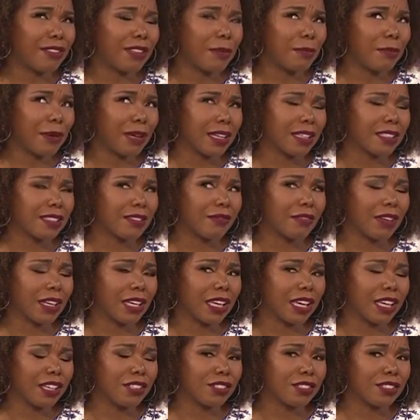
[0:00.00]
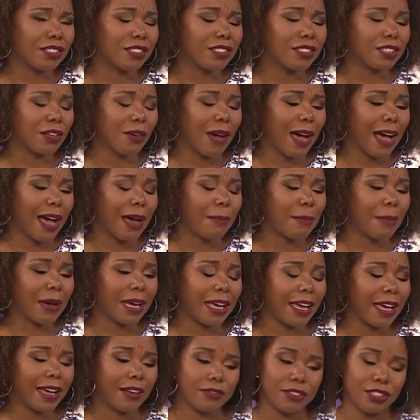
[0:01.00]
the best vacation. So I
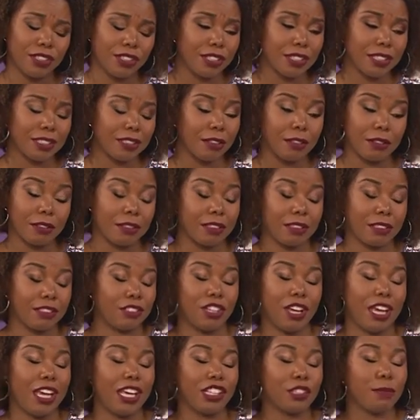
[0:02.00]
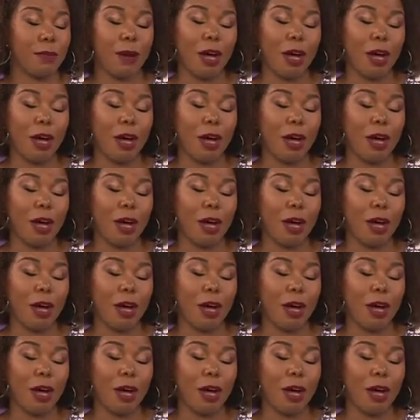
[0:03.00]
might have to just change